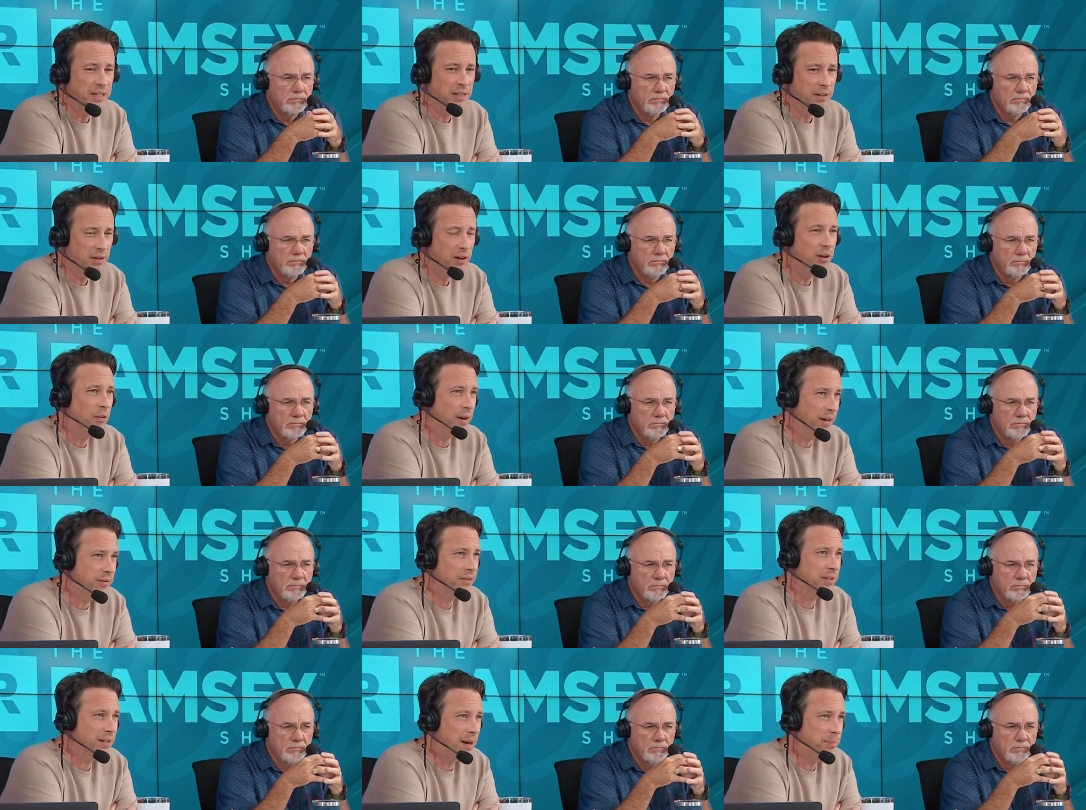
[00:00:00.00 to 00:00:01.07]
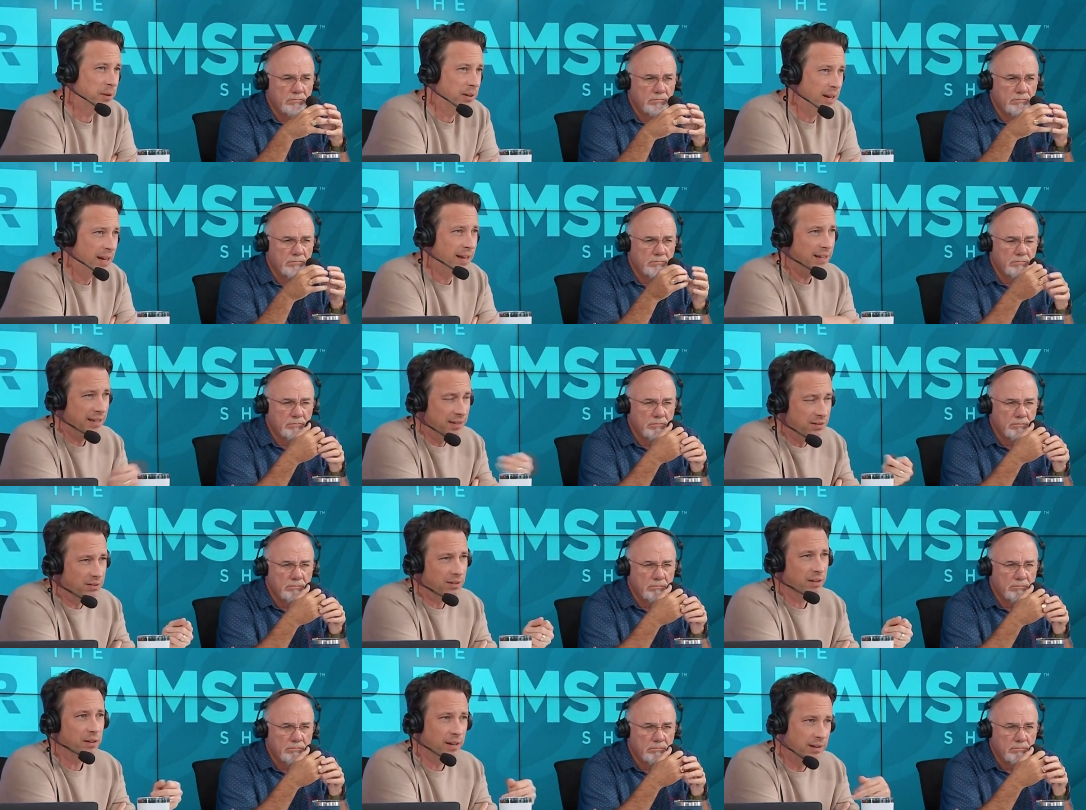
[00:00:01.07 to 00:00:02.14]
Speaker 1: need to know right off the top of your head
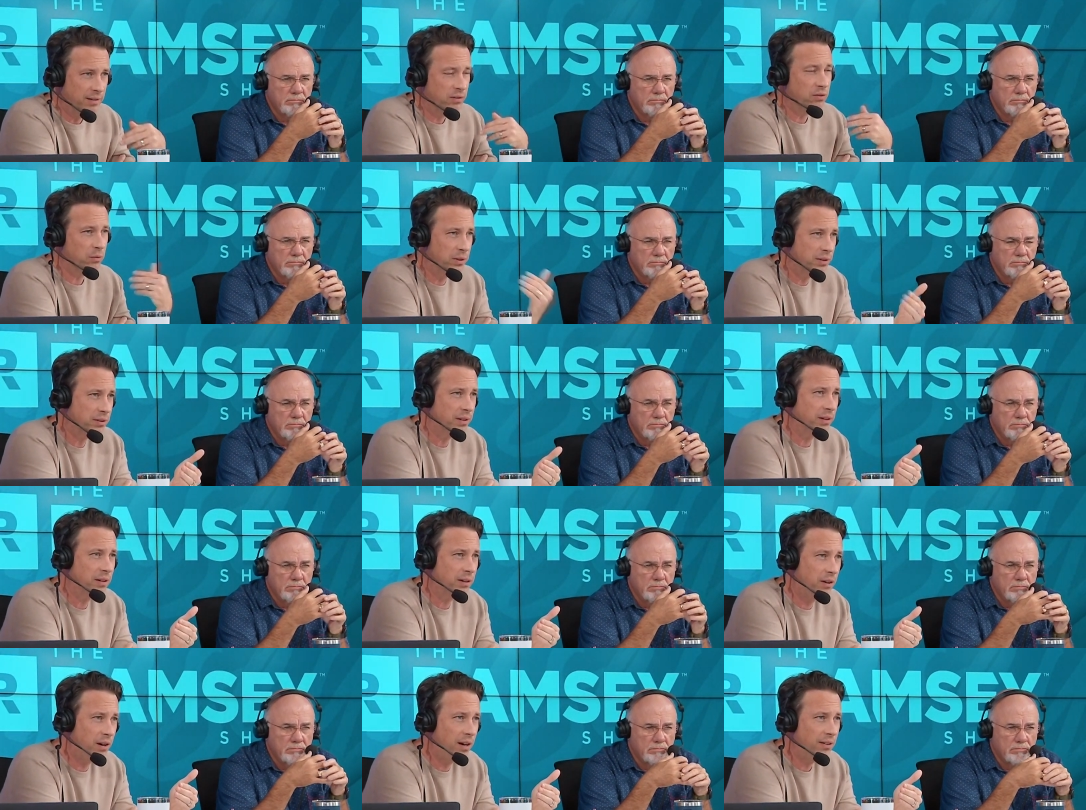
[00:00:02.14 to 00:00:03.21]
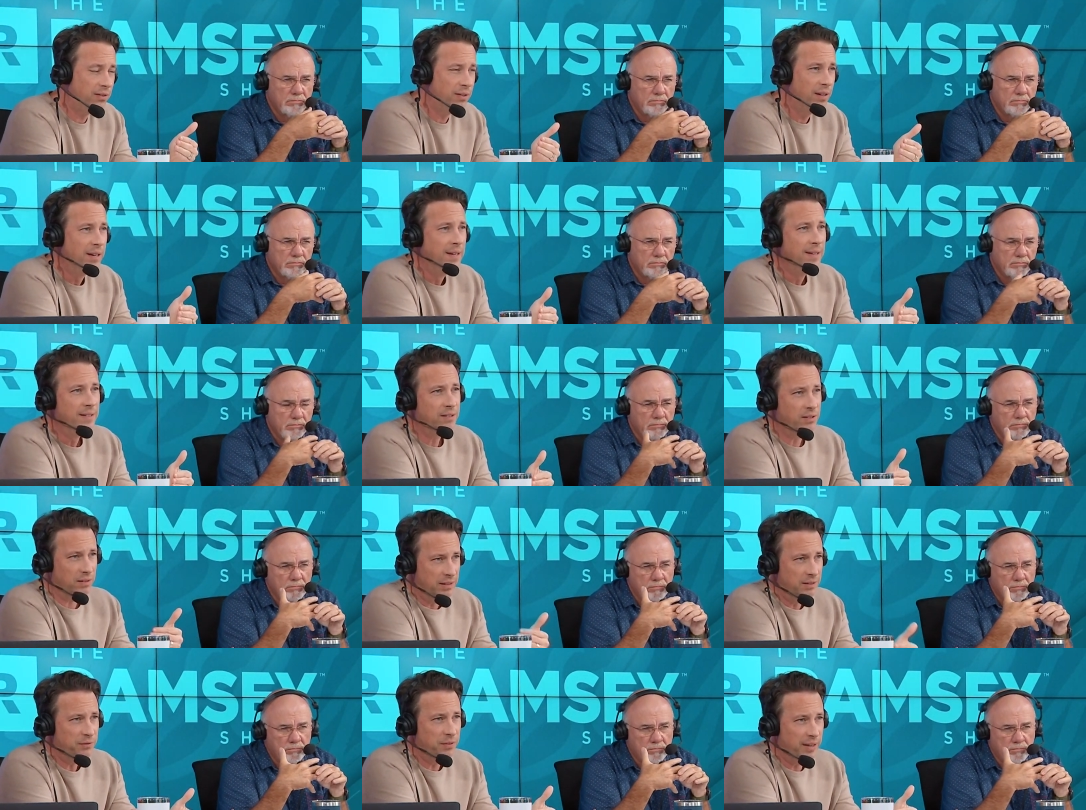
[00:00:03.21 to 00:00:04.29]
instantly, okay, this is what it's going to cost to
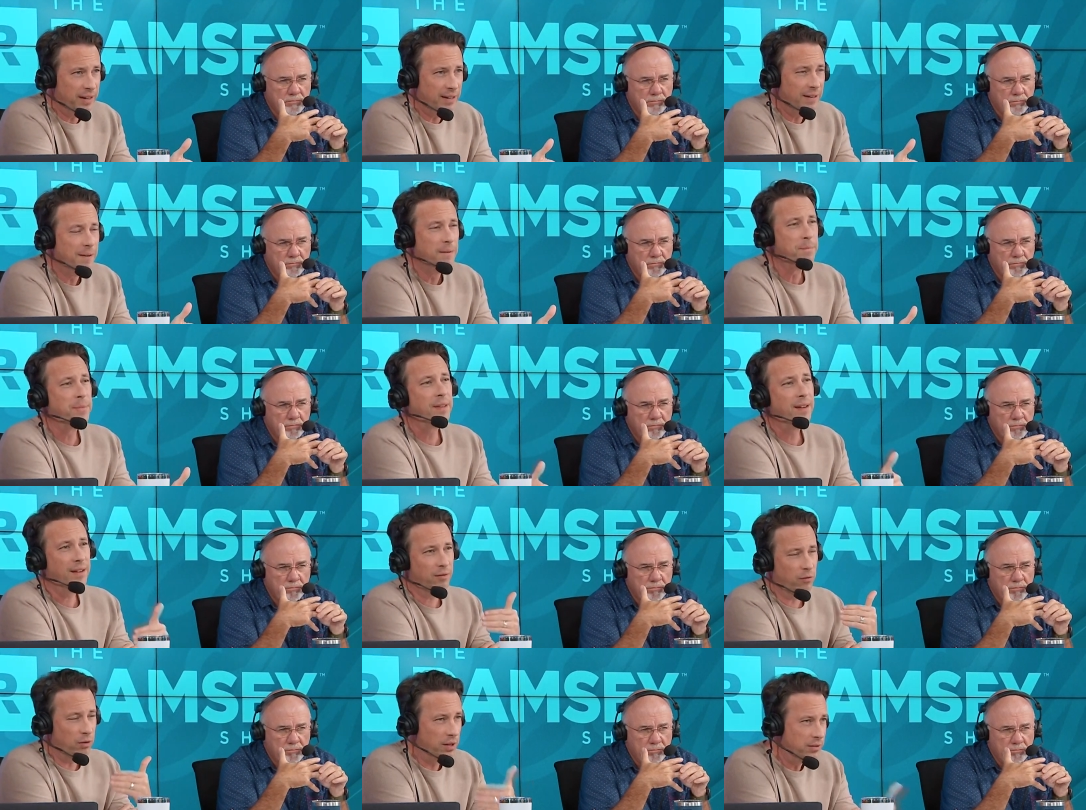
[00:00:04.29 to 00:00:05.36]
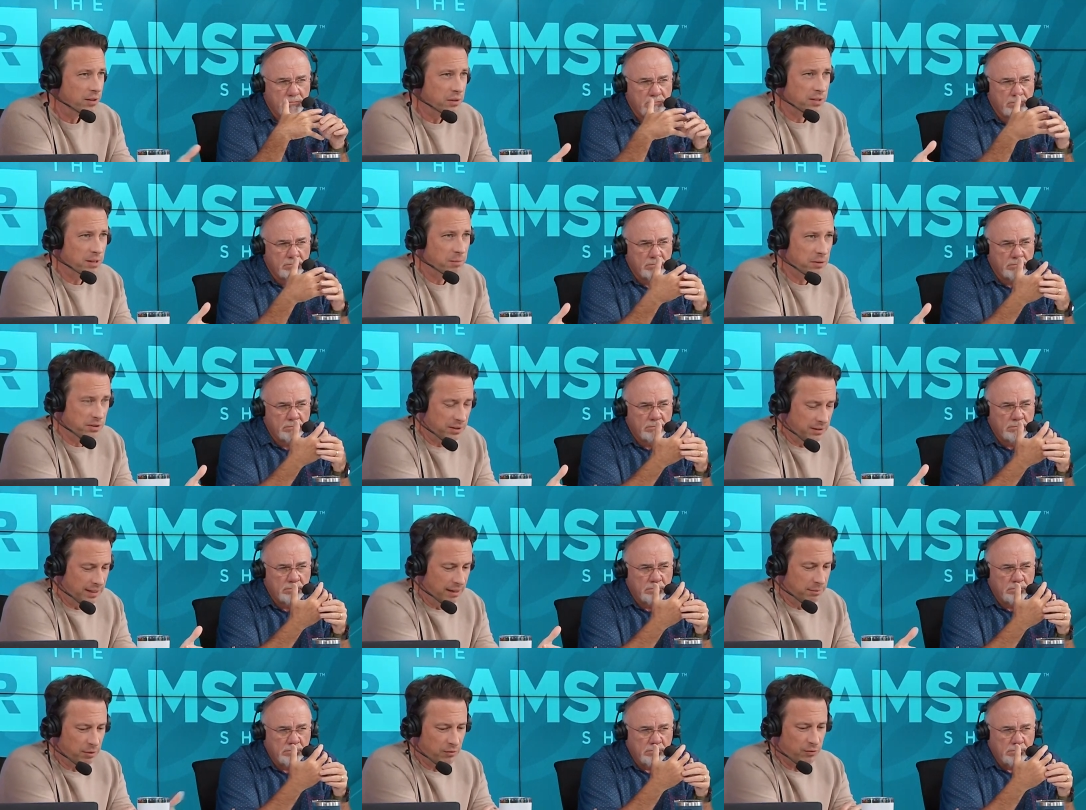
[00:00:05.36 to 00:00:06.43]
live there, and run those numbers on
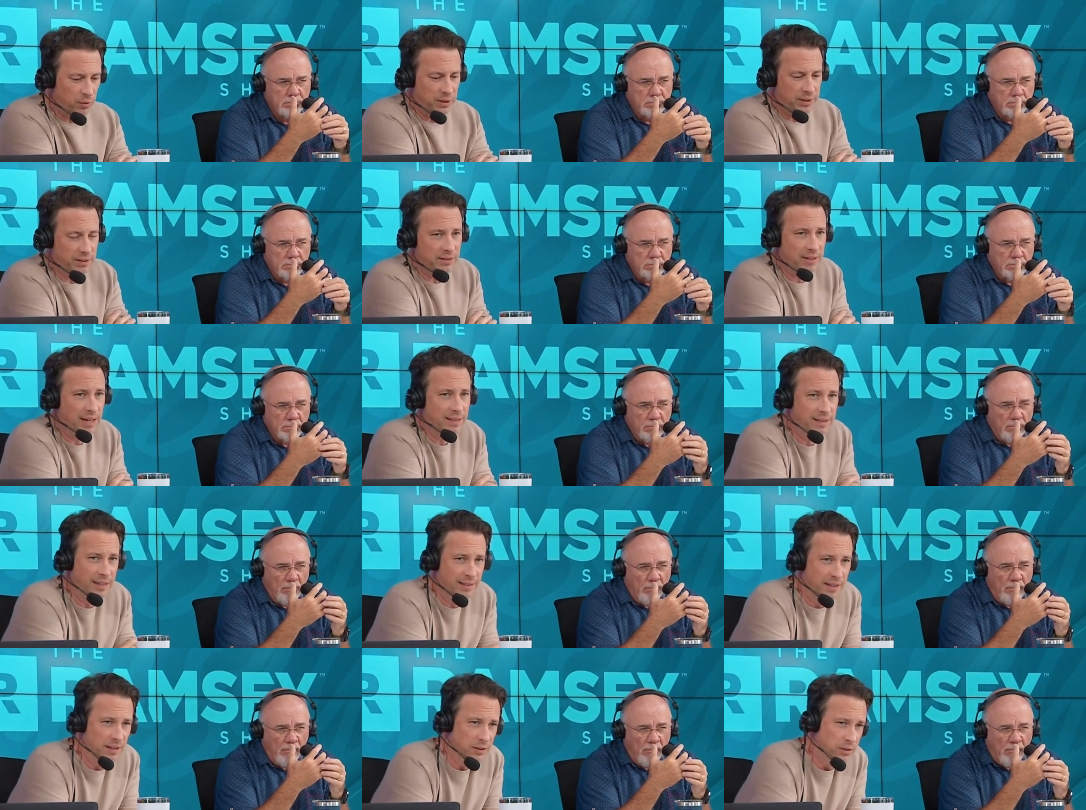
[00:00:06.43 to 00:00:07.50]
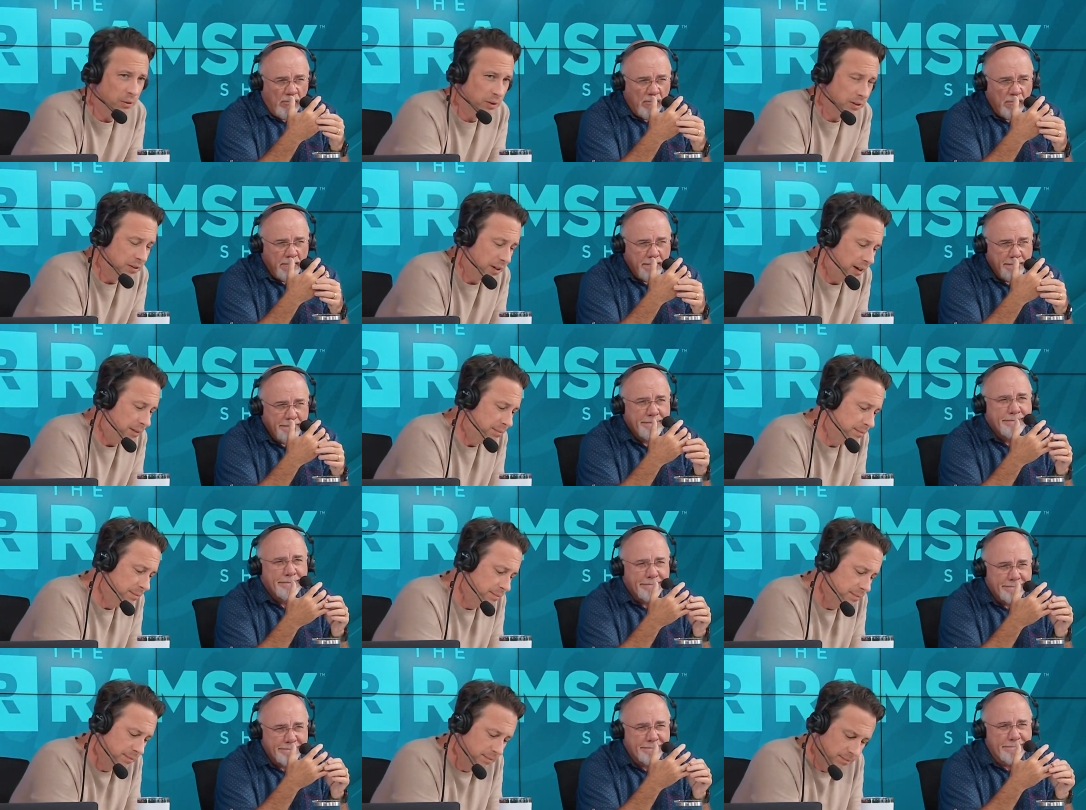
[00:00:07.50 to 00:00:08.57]
that before you decide to take that New York job.
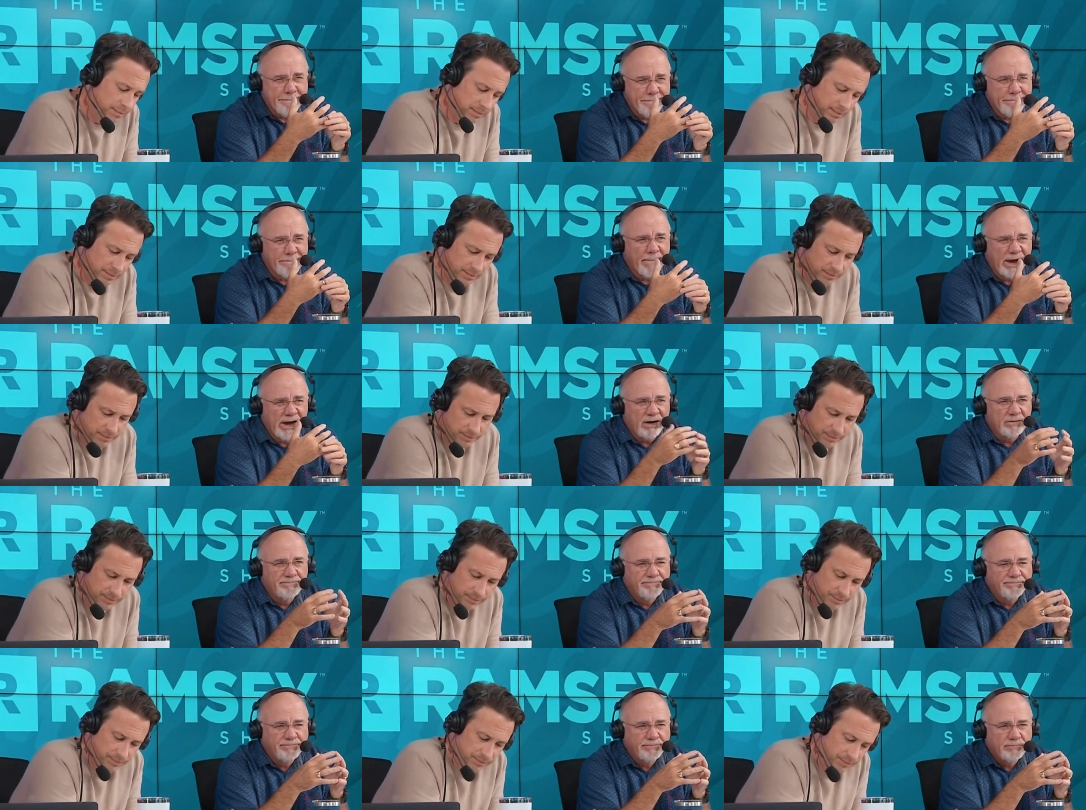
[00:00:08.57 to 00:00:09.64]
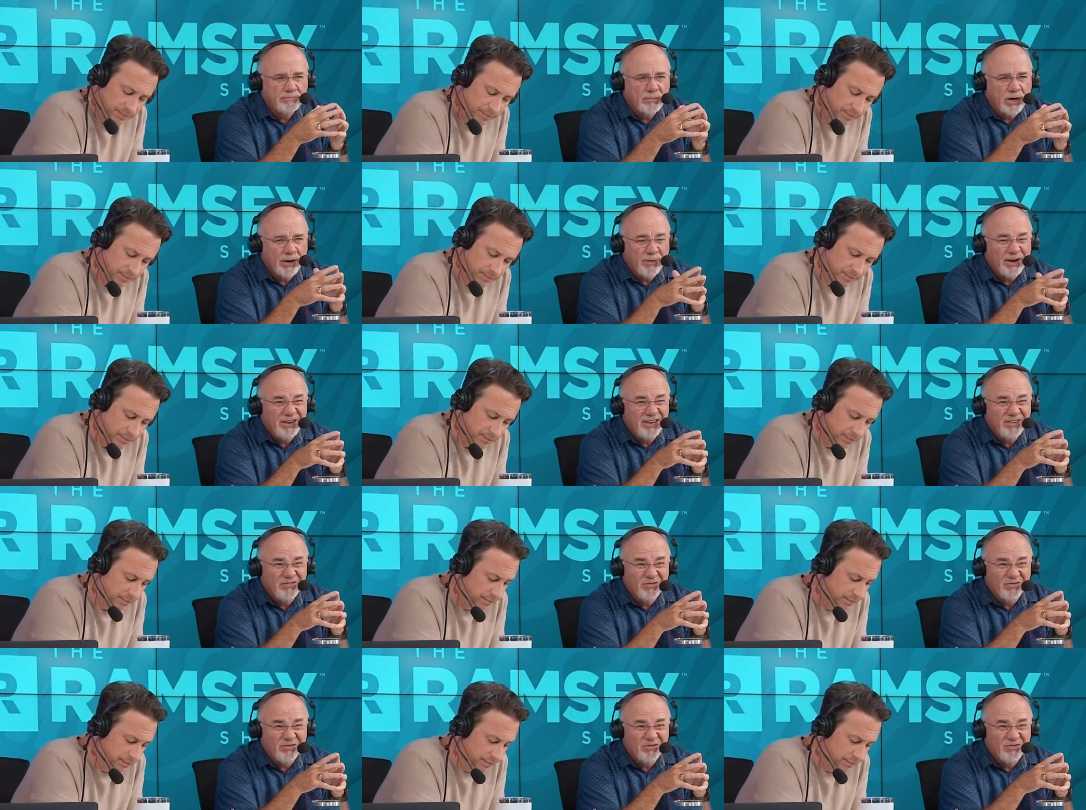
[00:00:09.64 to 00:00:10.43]
Yeah. But, I mean,